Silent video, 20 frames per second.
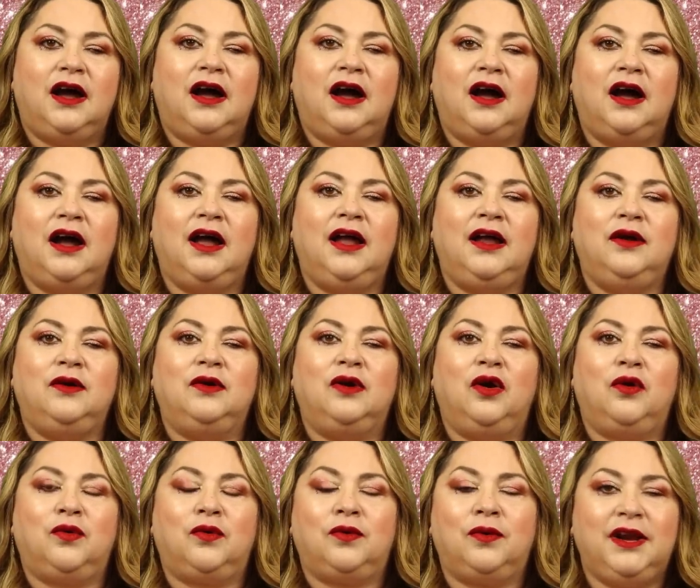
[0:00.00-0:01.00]
I
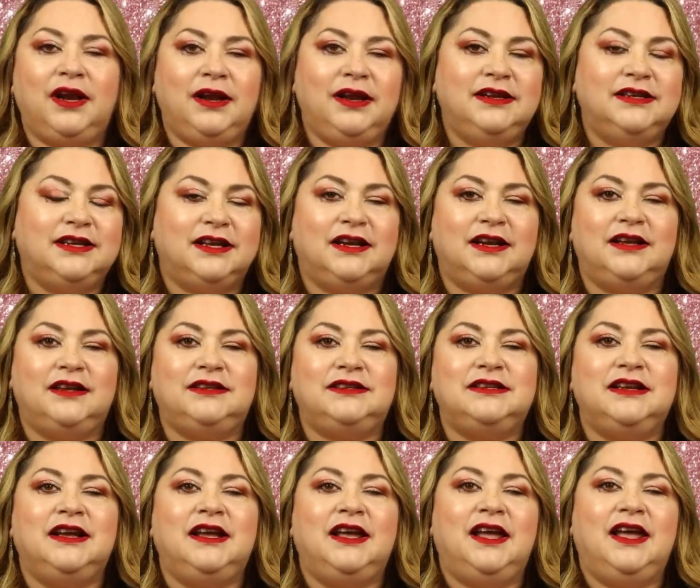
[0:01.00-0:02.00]
redid it
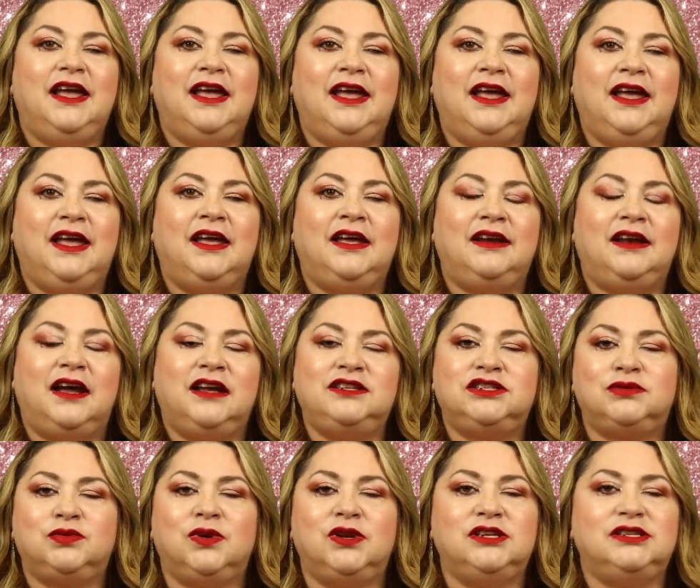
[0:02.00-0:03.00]
and I
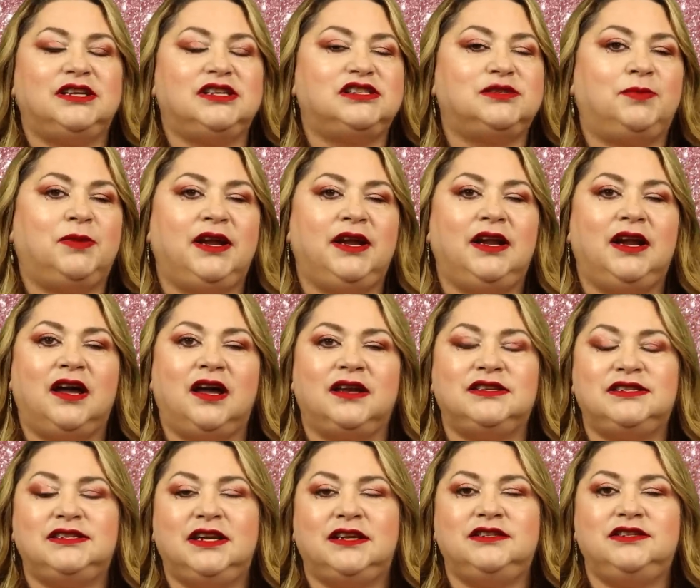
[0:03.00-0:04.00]
just wanted to explain how to
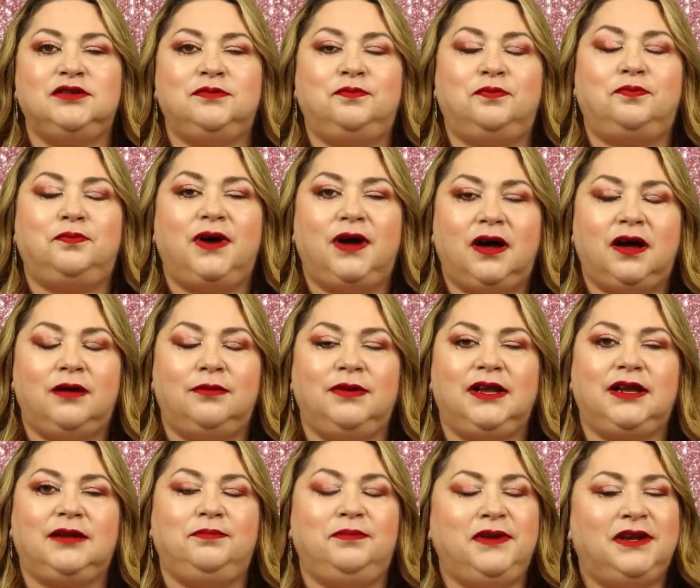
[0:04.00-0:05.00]
set to
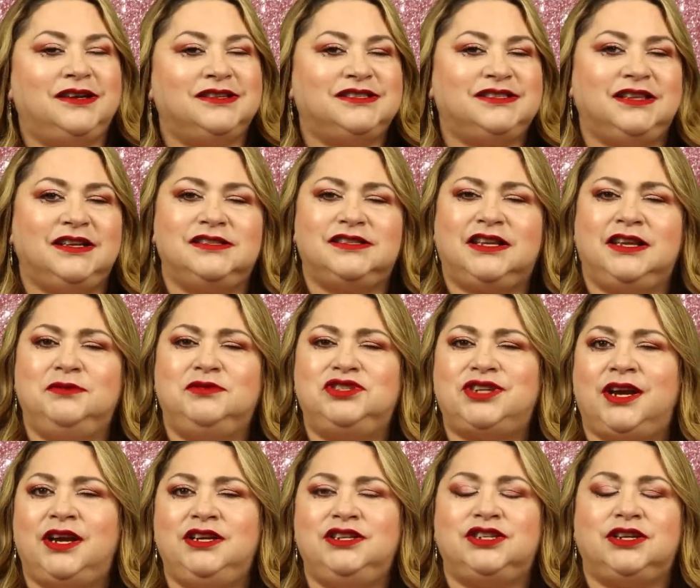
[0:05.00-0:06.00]
public because things keep
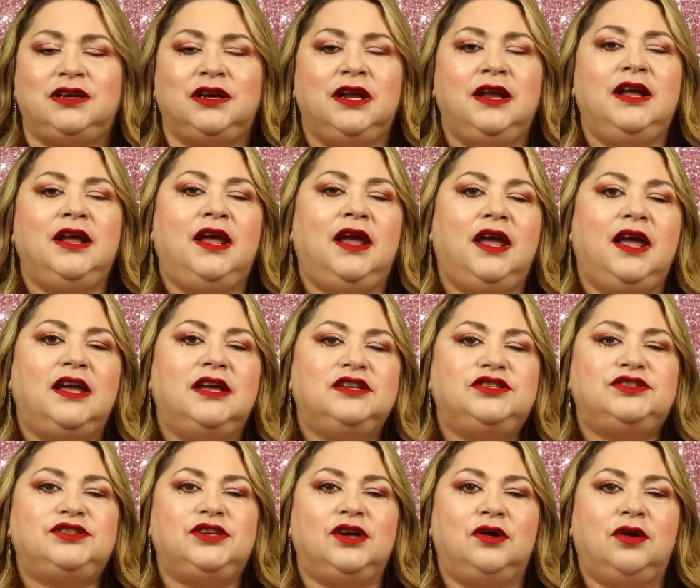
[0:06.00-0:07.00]
changing.
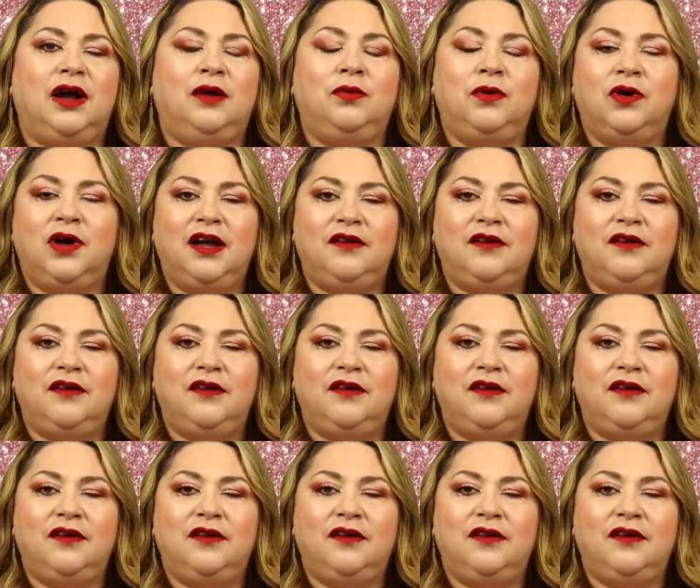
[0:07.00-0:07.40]
So I will